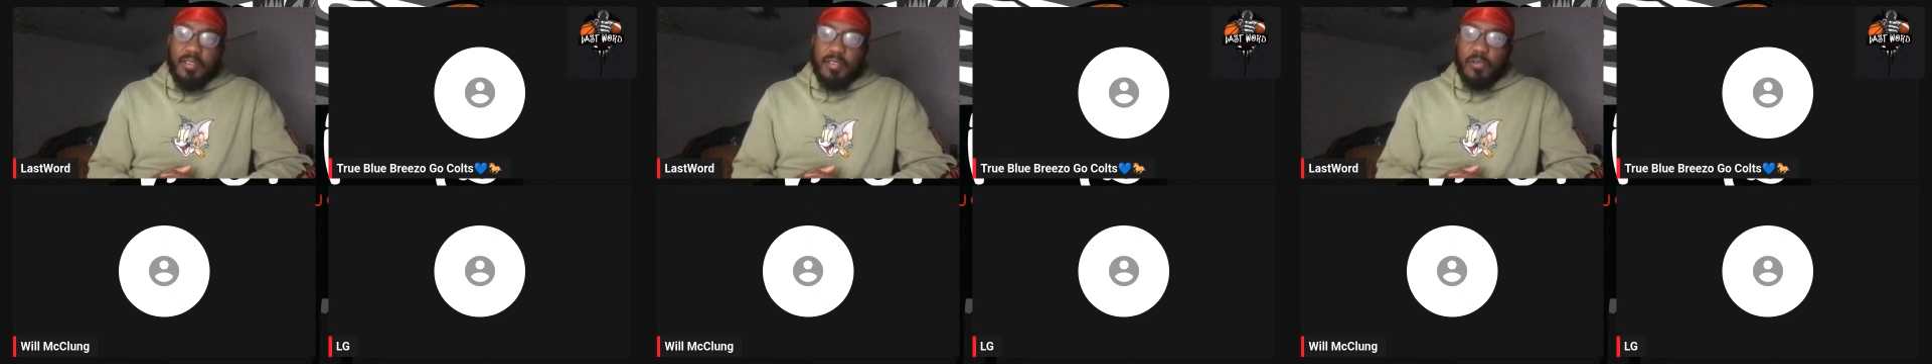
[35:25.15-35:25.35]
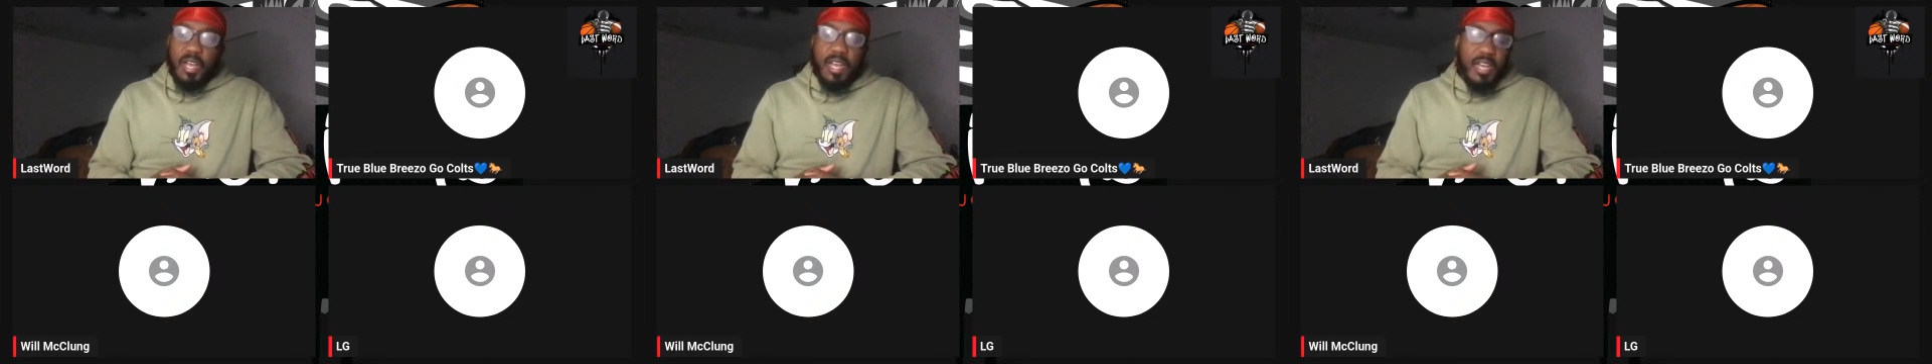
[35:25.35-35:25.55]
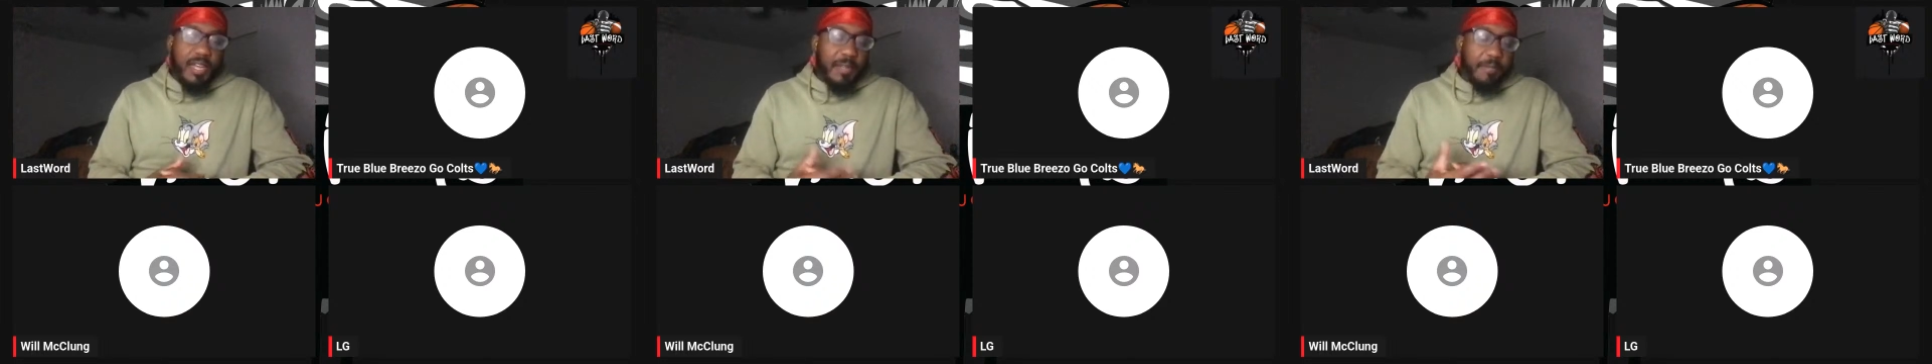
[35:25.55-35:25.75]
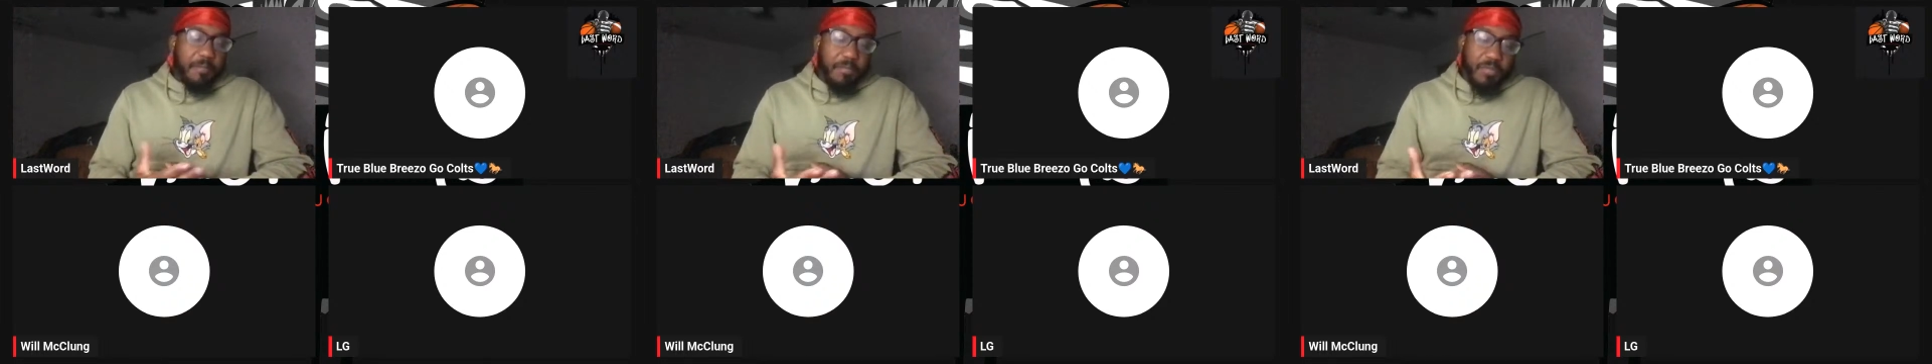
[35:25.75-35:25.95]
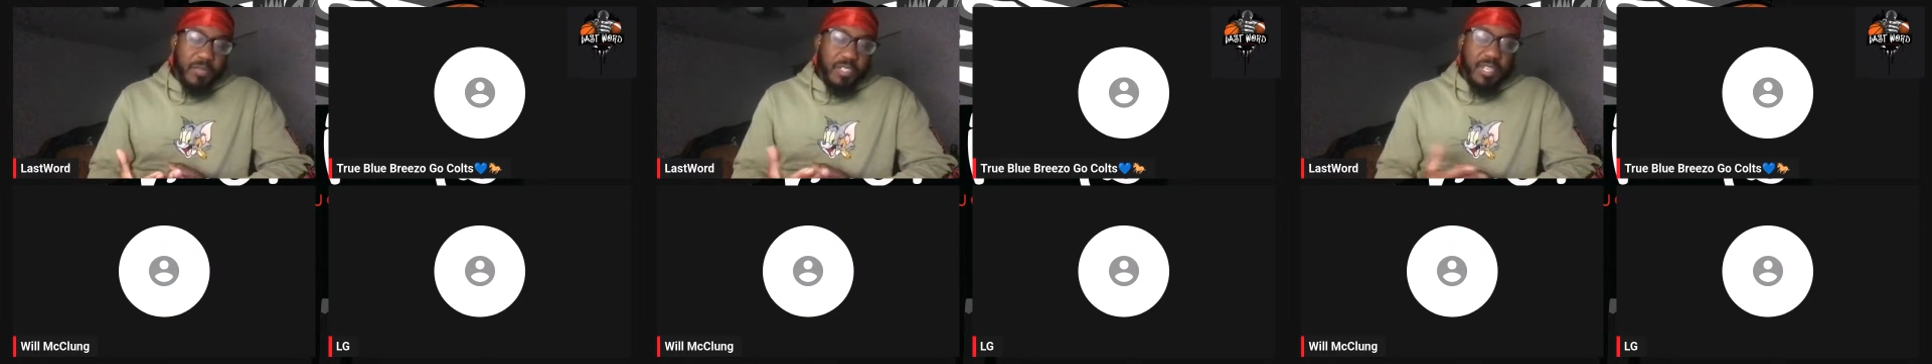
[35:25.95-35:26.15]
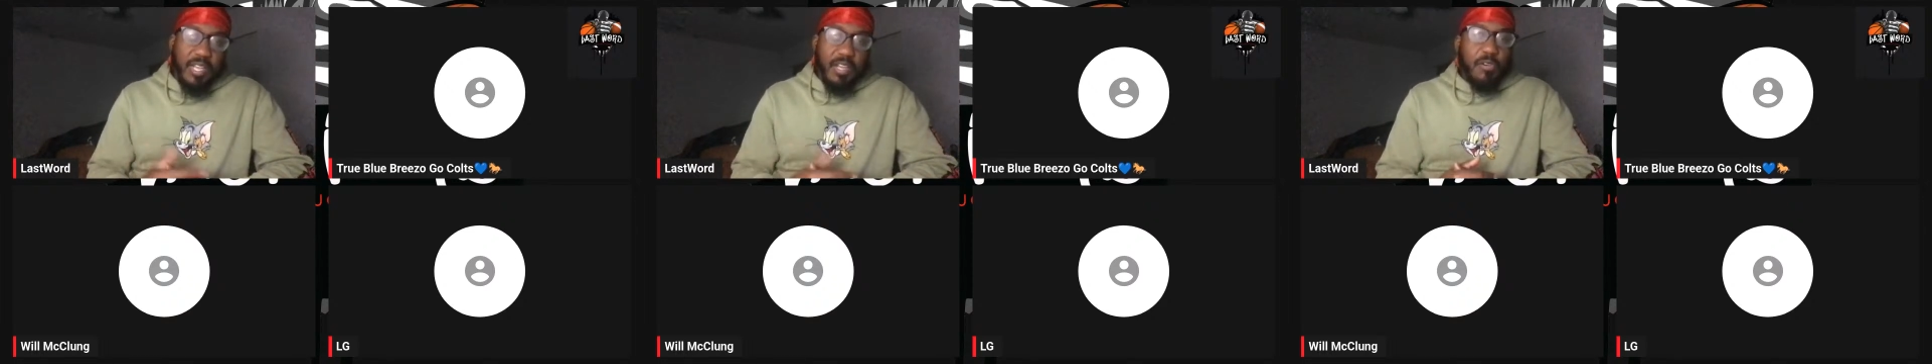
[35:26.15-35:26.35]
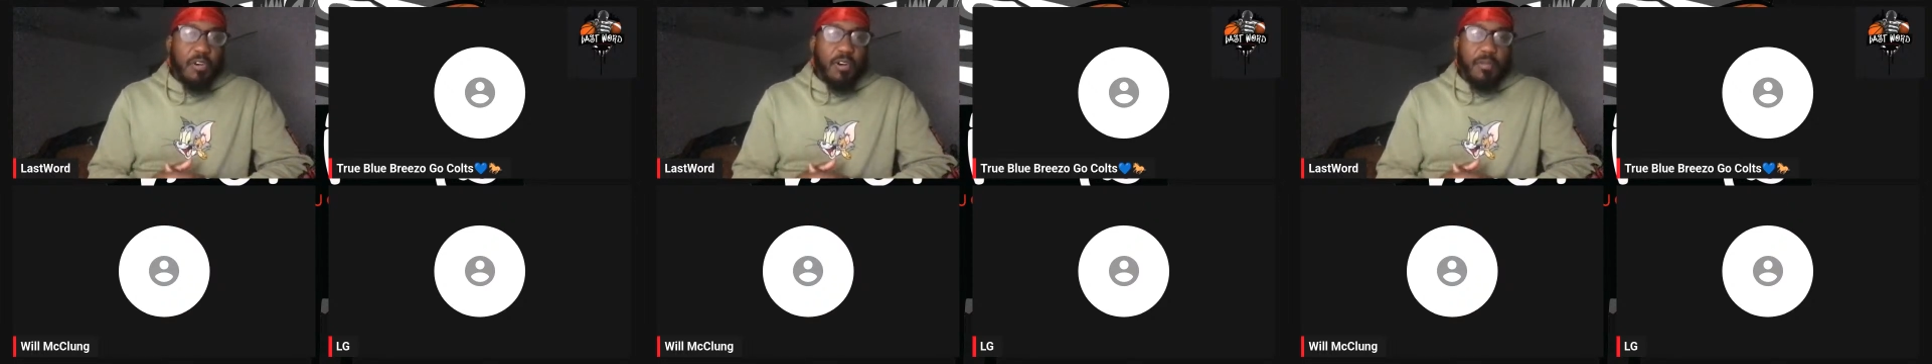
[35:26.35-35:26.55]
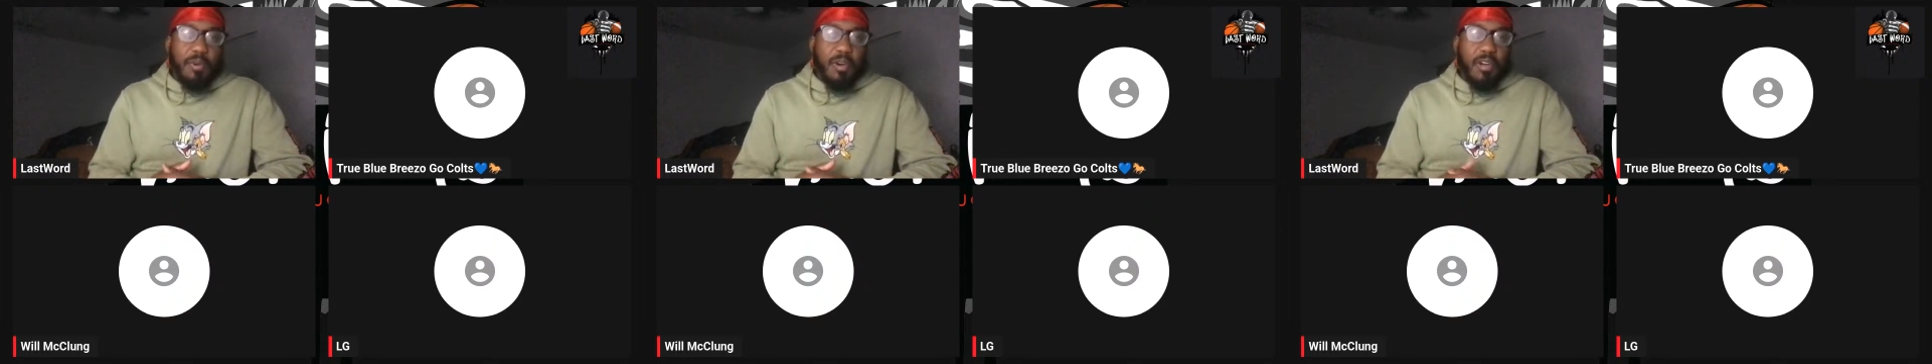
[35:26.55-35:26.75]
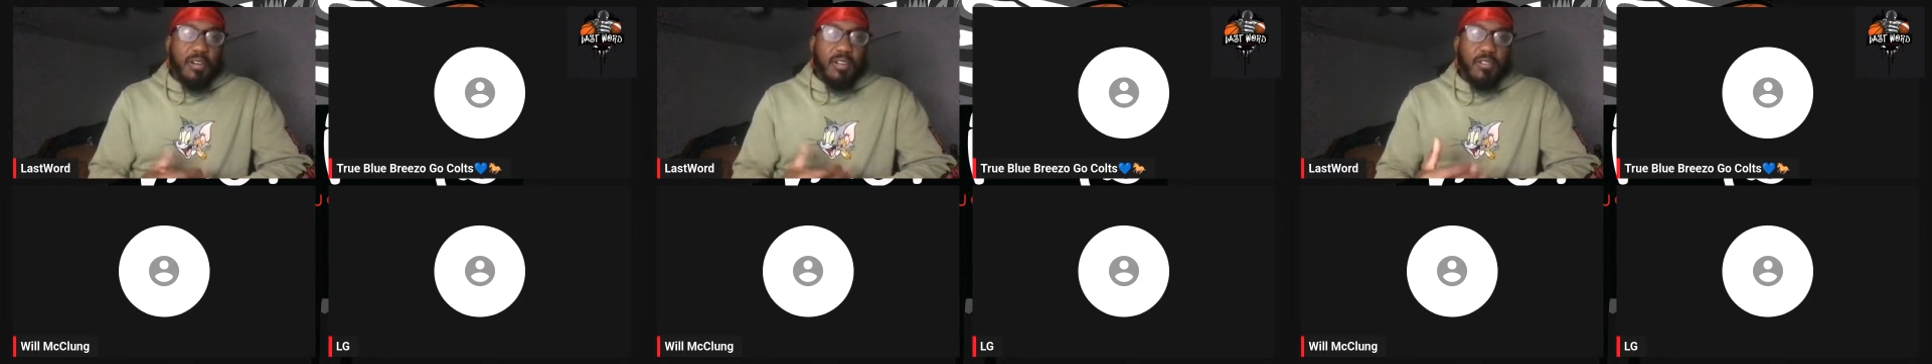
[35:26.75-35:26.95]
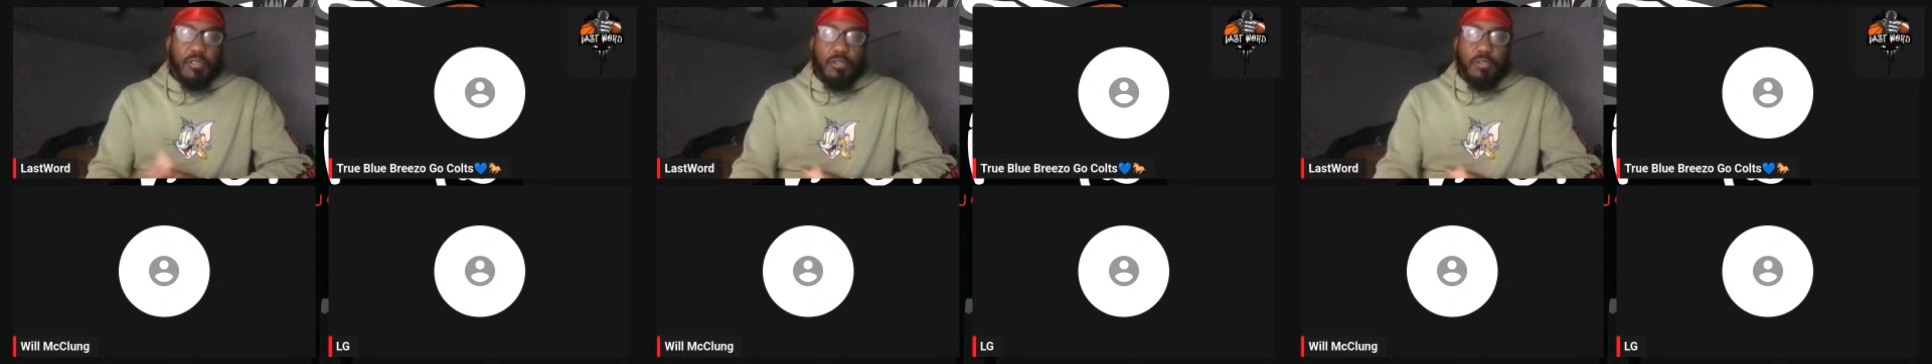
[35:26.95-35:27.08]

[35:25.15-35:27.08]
you had Saquon Barkley,